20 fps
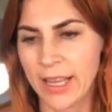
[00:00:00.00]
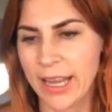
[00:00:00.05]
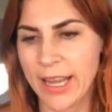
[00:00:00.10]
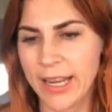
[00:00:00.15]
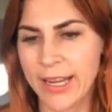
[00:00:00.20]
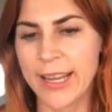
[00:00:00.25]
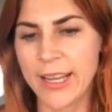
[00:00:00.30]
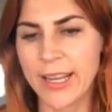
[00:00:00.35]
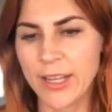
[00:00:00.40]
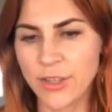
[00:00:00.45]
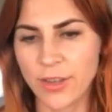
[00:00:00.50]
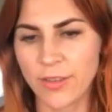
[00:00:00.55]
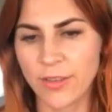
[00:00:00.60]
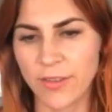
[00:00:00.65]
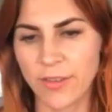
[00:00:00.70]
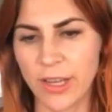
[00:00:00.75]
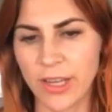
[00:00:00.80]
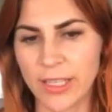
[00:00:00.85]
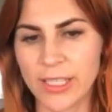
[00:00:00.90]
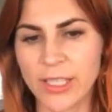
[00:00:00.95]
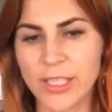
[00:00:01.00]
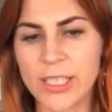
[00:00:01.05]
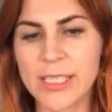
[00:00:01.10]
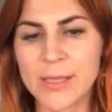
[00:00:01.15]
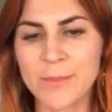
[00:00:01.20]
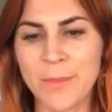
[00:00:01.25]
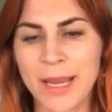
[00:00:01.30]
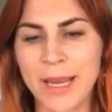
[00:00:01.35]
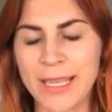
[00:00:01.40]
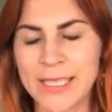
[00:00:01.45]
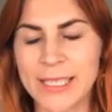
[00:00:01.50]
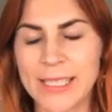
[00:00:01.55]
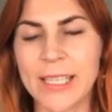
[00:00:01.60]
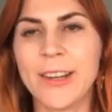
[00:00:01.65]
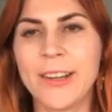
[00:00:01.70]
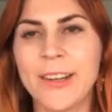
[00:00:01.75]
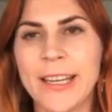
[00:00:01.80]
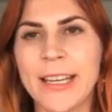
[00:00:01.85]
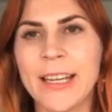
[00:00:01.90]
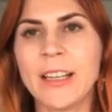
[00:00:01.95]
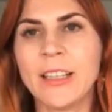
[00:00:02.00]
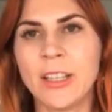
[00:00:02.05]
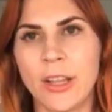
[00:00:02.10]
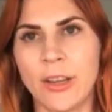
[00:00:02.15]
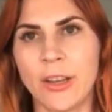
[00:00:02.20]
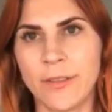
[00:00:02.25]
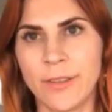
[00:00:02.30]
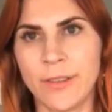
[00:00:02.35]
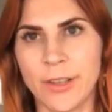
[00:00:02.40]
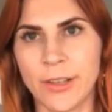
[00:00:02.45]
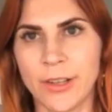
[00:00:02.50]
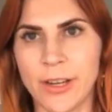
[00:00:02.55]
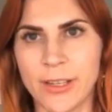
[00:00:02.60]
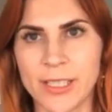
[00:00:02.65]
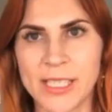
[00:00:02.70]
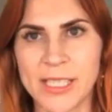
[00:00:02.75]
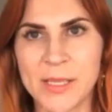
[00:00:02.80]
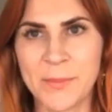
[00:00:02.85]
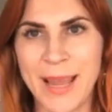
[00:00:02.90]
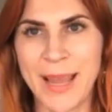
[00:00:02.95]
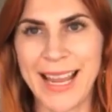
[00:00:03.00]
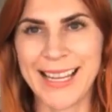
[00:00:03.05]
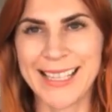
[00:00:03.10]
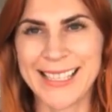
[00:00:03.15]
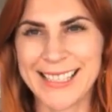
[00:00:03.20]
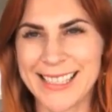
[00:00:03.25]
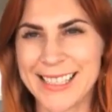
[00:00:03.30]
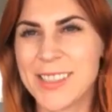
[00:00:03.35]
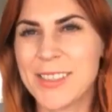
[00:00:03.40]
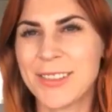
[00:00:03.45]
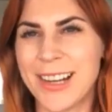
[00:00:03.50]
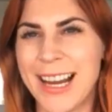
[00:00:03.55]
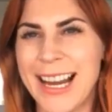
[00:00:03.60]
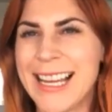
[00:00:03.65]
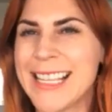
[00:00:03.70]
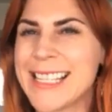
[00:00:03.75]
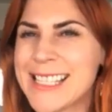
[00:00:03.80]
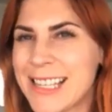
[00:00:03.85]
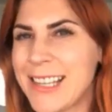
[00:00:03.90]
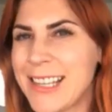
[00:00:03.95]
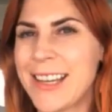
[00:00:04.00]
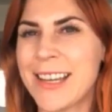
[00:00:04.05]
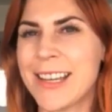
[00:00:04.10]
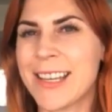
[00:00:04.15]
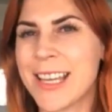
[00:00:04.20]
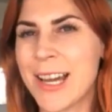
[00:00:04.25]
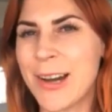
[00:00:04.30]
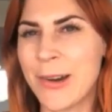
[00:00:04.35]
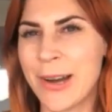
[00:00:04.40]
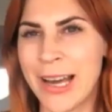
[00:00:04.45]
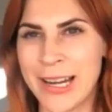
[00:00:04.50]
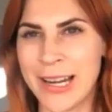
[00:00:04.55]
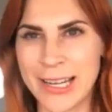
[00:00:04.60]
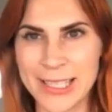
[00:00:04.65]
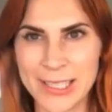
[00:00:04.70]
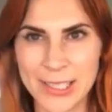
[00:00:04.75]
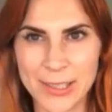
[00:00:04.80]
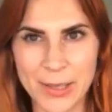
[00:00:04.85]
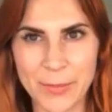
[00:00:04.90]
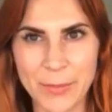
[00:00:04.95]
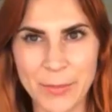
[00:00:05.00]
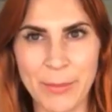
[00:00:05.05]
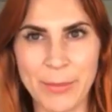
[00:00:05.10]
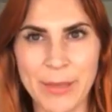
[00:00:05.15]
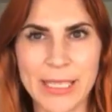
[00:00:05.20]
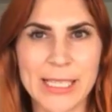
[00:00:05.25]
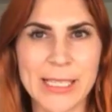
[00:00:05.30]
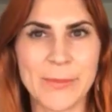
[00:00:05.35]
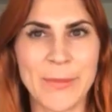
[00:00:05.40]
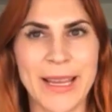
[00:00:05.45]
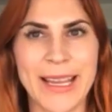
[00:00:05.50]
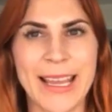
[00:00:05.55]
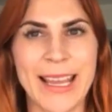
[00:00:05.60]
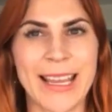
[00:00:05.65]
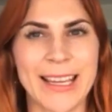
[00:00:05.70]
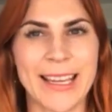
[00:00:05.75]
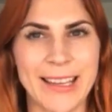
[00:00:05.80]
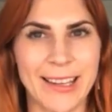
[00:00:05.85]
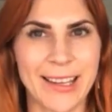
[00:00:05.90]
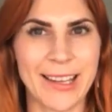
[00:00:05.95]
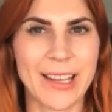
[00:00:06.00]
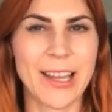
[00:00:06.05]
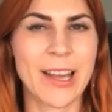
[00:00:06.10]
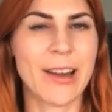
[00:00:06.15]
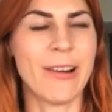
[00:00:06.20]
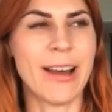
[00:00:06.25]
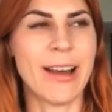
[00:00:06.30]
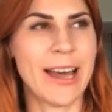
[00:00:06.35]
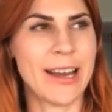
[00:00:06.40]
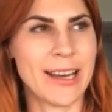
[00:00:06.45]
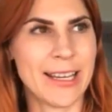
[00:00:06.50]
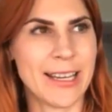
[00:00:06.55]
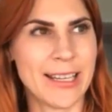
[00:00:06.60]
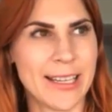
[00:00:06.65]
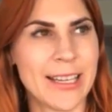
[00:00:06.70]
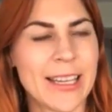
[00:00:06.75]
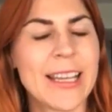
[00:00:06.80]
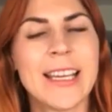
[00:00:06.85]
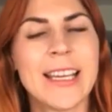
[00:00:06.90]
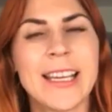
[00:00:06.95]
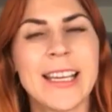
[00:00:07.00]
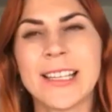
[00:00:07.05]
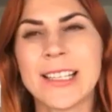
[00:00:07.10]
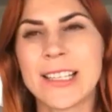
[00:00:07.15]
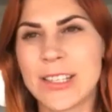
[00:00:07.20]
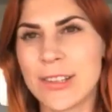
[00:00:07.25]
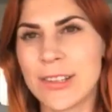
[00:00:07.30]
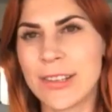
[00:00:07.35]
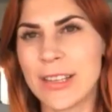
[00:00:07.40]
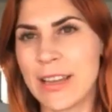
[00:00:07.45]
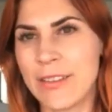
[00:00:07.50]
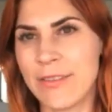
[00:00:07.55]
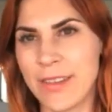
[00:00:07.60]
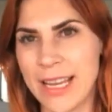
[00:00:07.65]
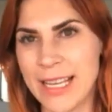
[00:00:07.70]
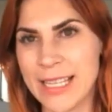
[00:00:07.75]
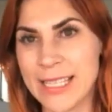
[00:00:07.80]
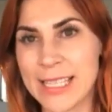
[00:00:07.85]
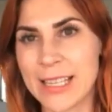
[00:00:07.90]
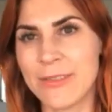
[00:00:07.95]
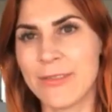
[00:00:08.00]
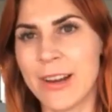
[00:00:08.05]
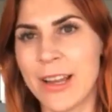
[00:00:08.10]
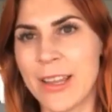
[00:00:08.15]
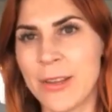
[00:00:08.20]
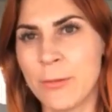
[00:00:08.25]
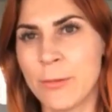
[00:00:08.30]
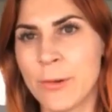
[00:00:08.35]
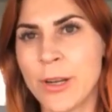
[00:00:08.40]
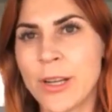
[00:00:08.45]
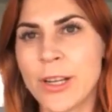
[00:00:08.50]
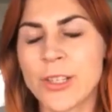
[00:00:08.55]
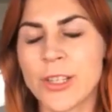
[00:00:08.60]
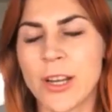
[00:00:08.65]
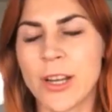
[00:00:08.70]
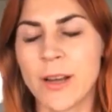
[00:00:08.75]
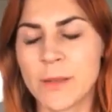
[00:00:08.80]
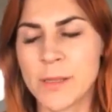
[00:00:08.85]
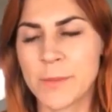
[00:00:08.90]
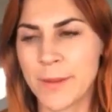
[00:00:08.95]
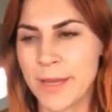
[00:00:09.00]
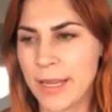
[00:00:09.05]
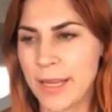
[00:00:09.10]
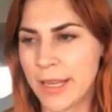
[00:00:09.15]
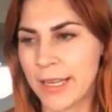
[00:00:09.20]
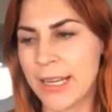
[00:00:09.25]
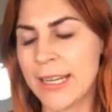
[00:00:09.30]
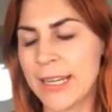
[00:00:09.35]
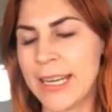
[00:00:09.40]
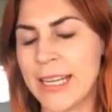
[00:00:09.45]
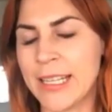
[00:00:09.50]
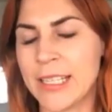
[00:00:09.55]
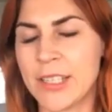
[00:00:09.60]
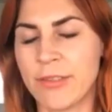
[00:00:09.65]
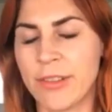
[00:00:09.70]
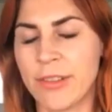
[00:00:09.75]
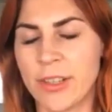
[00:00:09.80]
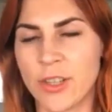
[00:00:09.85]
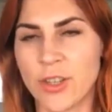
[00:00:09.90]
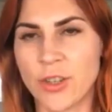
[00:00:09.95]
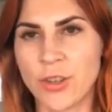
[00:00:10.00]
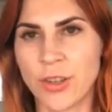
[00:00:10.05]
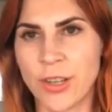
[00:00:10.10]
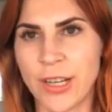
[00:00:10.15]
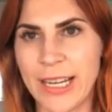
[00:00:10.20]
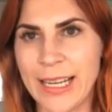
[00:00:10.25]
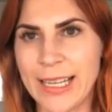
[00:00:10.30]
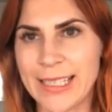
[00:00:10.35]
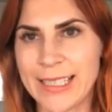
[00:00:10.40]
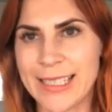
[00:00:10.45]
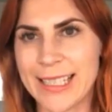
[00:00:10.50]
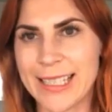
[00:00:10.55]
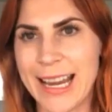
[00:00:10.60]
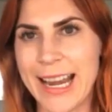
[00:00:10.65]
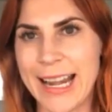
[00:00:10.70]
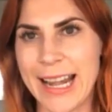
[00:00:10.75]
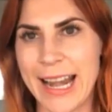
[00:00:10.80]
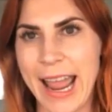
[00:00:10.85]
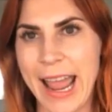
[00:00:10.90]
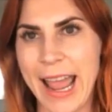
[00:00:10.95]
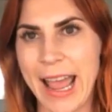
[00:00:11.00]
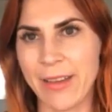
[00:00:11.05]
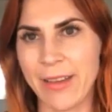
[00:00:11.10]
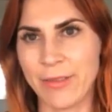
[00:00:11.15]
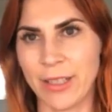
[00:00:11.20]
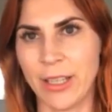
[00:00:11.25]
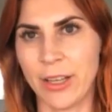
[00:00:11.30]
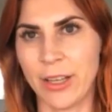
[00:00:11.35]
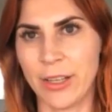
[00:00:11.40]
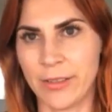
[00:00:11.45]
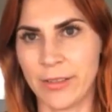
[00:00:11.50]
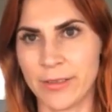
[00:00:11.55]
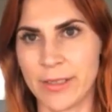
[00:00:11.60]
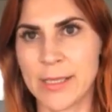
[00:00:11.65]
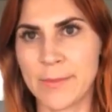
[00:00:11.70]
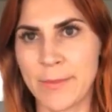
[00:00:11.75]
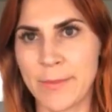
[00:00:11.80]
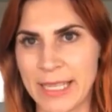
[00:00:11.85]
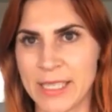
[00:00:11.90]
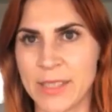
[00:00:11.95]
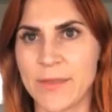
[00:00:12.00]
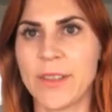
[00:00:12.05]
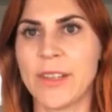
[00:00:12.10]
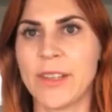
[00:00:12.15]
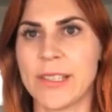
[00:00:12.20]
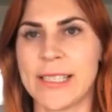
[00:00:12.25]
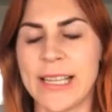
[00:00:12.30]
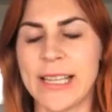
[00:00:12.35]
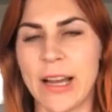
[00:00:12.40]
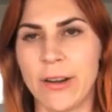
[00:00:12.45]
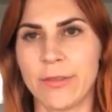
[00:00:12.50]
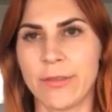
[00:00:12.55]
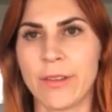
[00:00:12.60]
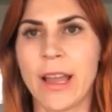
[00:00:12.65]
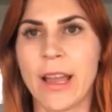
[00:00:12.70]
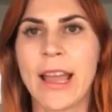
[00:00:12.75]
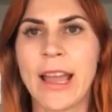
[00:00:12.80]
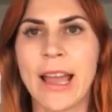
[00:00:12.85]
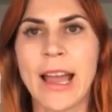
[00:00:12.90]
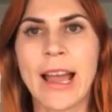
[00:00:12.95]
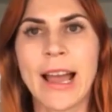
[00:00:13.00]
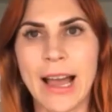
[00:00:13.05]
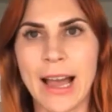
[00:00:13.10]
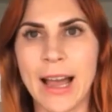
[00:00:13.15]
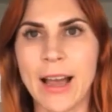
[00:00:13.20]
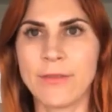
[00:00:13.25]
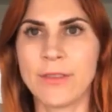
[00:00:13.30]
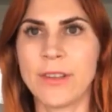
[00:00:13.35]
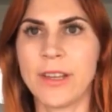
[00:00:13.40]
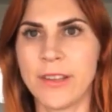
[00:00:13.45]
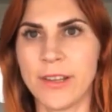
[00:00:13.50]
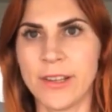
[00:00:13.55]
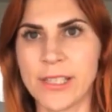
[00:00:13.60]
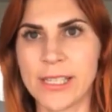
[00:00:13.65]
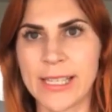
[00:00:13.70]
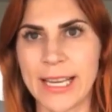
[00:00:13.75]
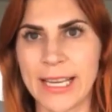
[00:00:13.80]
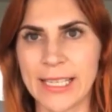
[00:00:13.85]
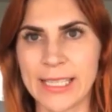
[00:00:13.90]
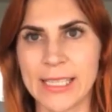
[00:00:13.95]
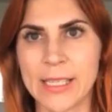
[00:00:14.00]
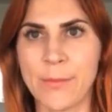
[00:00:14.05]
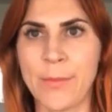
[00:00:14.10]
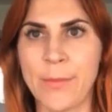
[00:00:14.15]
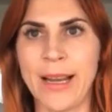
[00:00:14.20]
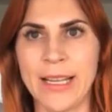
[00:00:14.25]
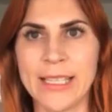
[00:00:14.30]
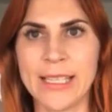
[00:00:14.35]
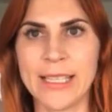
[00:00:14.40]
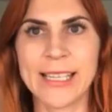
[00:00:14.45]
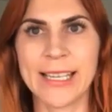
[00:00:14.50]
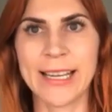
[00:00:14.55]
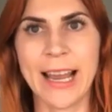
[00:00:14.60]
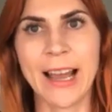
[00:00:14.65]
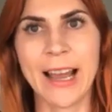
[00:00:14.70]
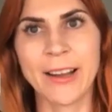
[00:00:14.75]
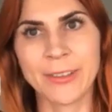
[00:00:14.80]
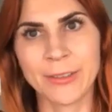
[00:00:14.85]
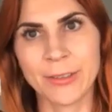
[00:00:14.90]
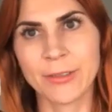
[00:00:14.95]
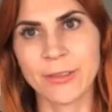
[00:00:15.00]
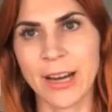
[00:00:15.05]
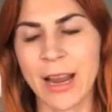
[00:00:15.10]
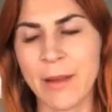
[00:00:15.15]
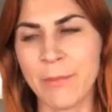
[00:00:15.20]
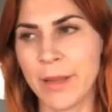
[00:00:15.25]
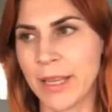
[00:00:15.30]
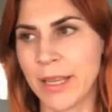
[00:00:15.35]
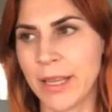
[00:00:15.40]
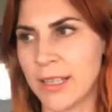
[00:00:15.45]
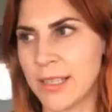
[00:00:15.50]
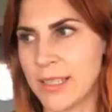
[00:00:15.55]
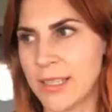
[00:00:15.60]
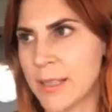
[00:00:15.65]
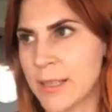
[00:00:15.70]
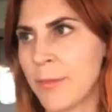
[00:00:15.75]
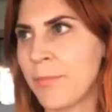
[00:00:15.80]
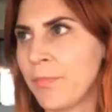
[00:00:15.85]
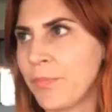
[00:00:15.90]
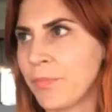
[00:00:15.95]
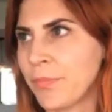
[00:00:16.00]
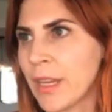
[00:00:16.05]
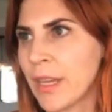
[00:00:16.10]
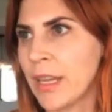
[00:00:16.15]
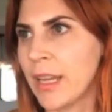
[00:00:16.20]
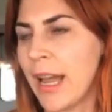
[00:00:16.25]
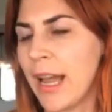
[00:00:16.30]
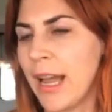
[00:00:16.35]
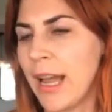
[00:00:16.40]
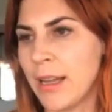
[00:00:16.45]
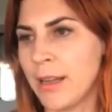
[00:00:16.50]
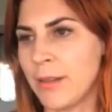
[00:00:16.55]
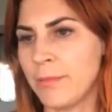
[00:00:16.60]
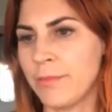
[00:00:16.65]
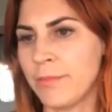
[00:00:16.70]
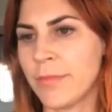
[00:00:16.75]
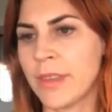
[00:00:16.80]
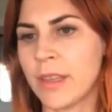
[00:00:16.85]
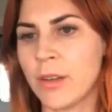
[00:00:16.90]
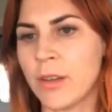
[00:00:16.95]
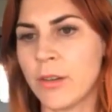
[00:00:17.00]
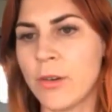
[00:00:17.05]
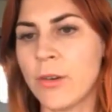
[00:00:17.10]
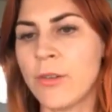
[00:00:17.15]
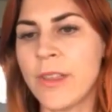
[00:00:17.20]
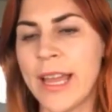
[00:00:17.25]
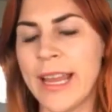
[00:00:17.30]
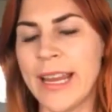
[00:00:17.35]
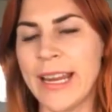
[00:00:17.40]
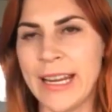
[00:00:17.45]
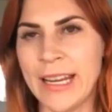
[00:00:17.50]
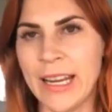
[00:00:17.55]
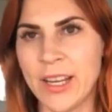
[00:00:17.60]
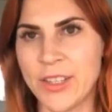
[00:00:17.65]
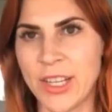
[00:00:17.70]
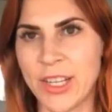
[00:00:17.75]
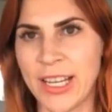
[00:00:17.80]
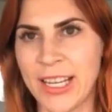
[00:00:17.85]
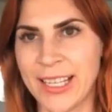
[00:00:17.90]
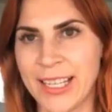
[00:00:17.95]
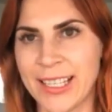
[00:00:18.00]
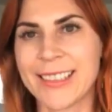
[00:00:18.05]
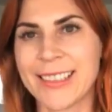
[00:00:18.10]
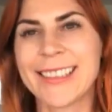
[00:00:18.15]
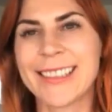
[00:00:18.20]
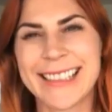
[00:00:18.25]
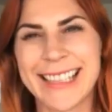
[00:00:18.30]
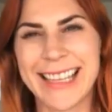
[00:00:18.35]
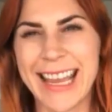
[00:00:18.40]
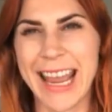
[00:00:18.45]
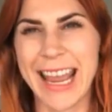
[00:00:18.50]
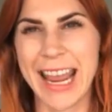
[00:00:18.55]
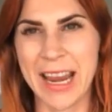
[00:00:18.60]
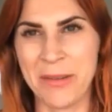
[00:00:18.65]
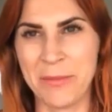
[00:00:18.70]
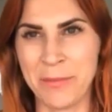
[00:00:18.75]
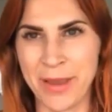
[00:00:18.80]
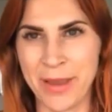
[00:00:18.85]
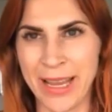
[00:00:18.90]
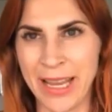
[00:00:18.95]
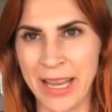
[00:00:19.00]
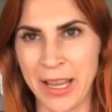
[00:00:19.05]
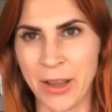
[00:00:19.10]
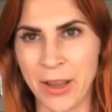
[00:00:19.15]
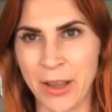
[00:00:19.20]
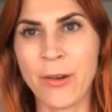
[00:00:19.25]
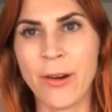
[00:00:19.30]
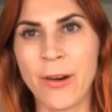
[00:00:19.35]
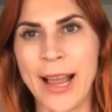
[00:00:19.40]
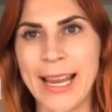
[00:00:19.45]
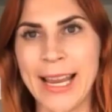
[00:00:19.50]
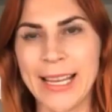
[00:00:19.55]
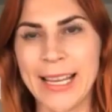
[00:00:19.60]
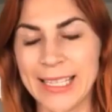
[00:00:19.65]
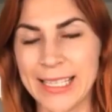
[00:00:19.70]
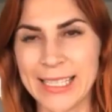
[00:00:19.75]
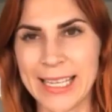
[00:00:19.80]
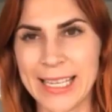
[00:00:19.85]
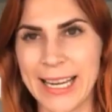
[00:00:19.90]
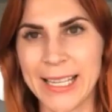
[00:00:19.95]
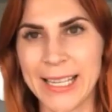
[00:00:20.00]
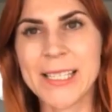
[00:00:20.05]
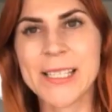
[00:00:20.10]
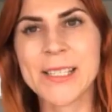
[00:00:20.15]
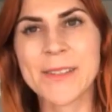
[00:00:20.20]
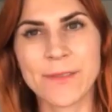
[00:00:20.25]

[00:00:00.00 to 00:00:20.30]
An introvert just means that you need a lot of your own space, right? So you can go out and do the public speaking, you can go out and do the events and run the workshops, but you're going to need to retreat and have a lot of space for yourself after those things to balance it out, right? Because all that energy can be quite intense